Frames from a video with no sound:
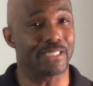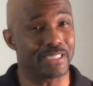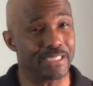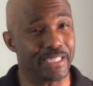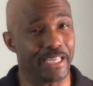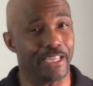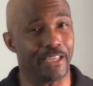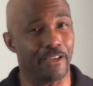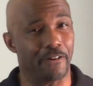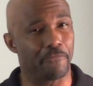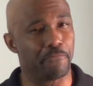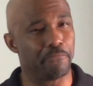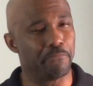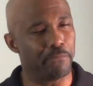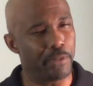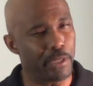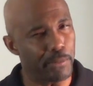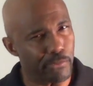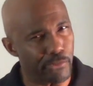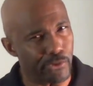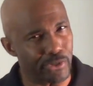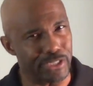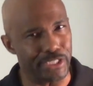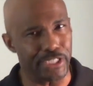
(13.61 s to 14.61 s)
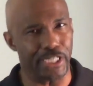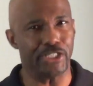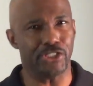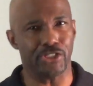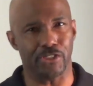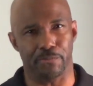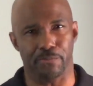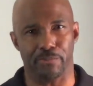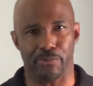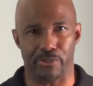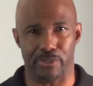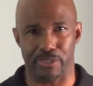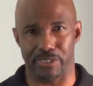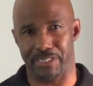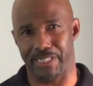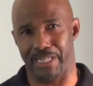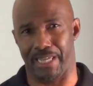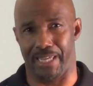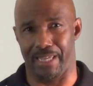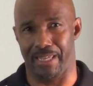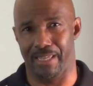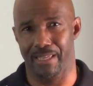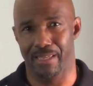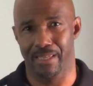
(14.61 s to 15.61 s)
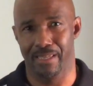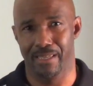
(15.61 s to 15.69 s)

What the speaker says: sake of memorization per se.